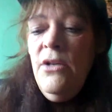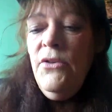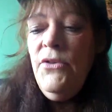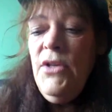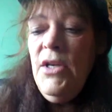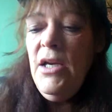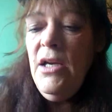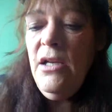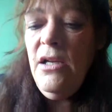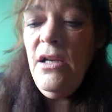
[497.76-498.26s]

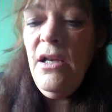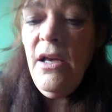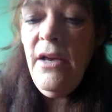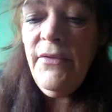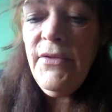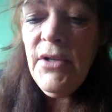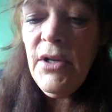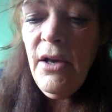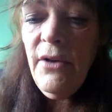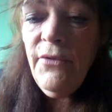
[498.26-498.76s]
then
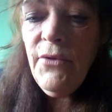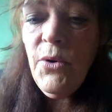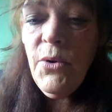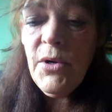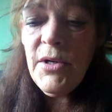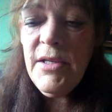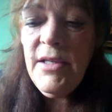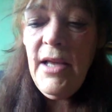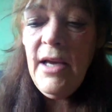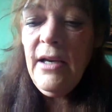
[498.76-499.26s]
of, of
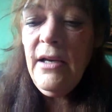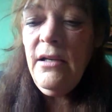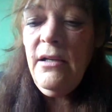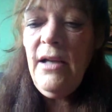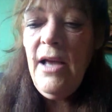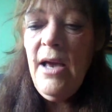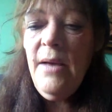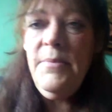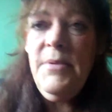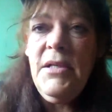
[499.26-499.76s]
course that can
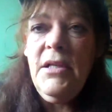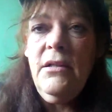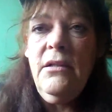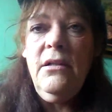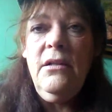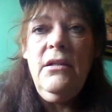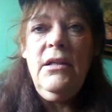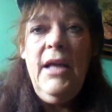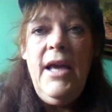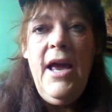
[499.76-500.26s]

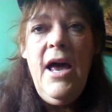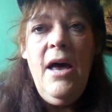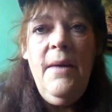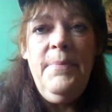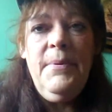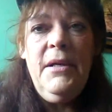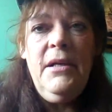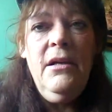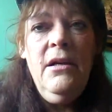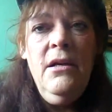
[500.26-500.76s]
absolutely
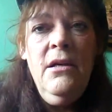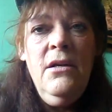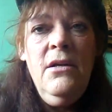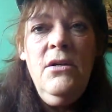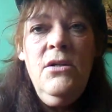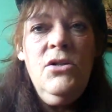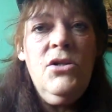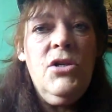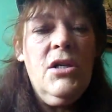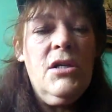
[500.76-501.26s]
happen.
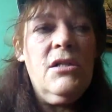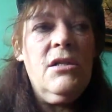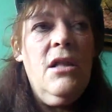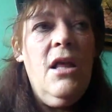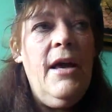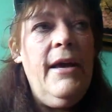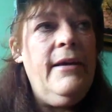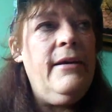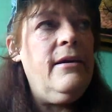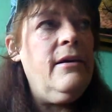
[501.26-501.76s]
Just
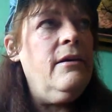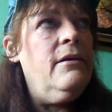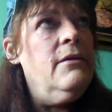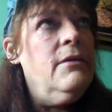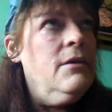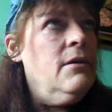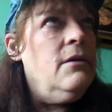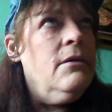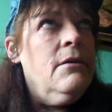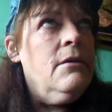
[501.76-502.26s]
like,
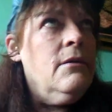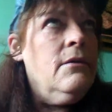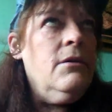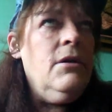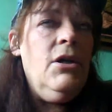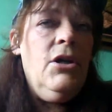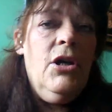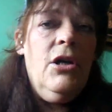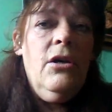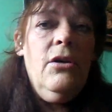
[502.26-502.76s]

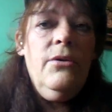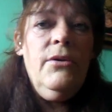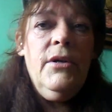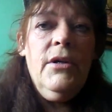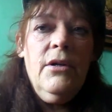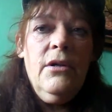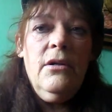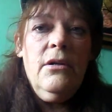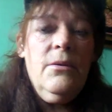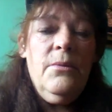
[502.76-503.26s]
you know,
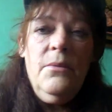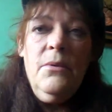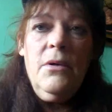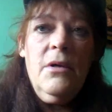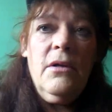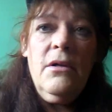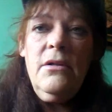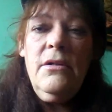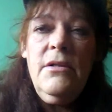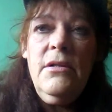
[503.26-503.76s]
there
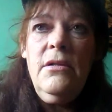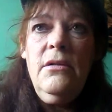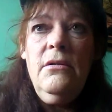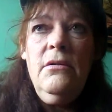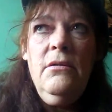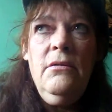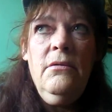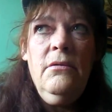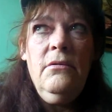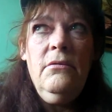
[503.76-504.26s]
weren't...
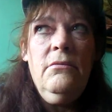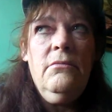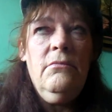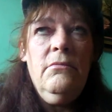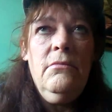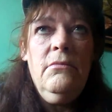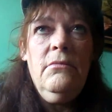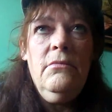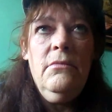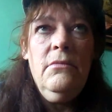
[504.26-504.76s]

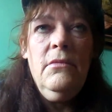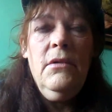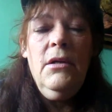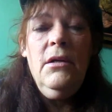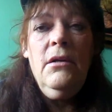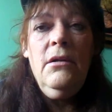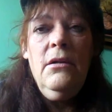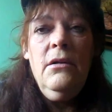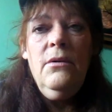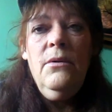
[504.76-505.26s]

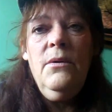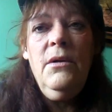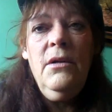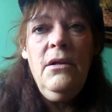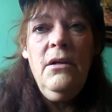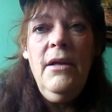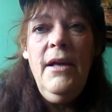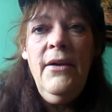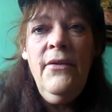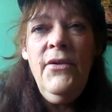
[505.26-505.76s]

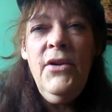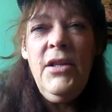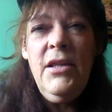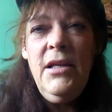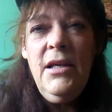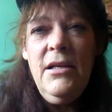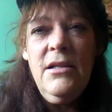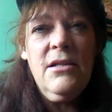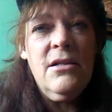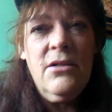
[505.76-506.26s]
Well,
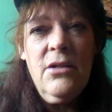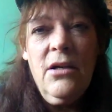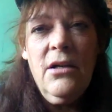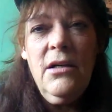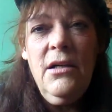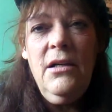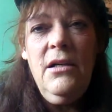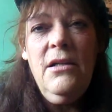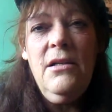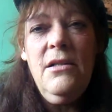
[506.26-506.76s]
everything
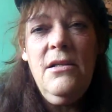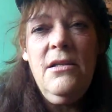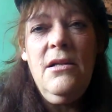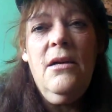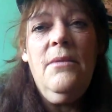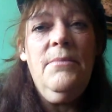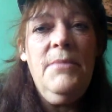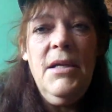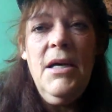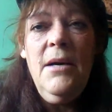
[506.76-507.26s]
started at
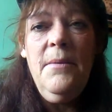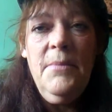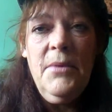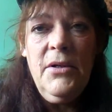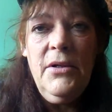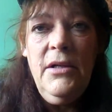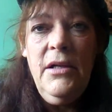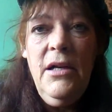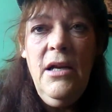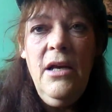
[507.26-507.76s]
some time or
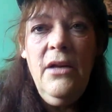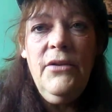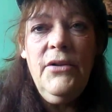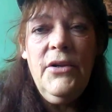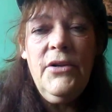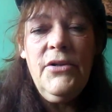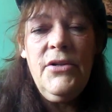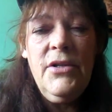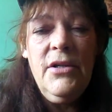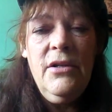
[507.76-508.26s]

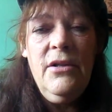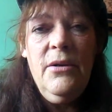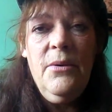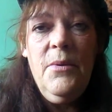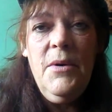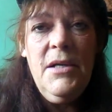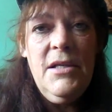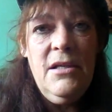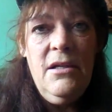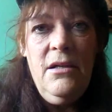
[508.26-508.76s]
another. So there
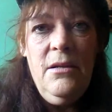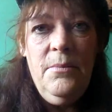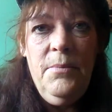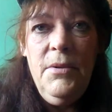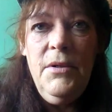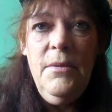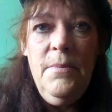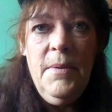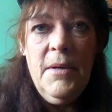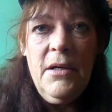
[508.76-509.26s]
wasn't a
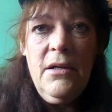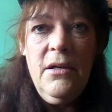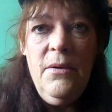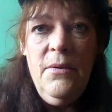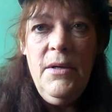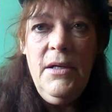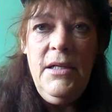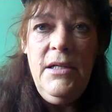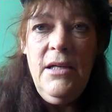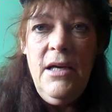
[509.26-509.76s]
bluebird at
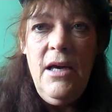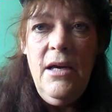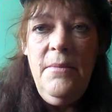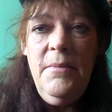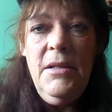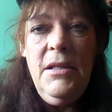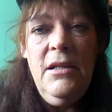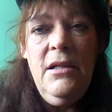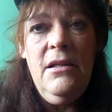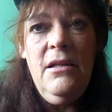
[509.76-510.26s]
one time,
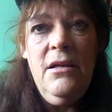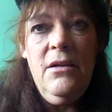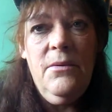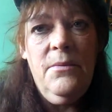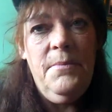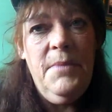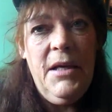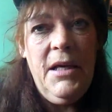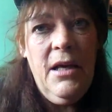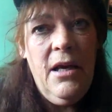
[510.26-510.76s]
and then there
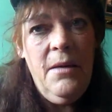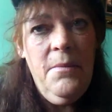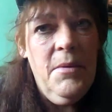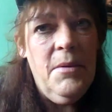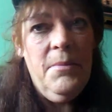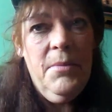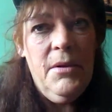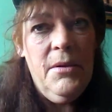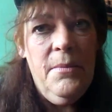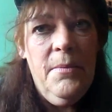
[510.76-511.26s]
became a
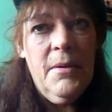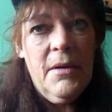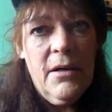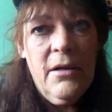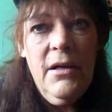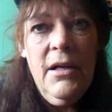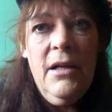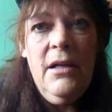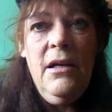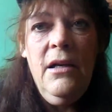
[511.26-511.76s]

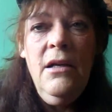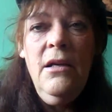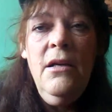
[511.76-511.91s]
bluebird, and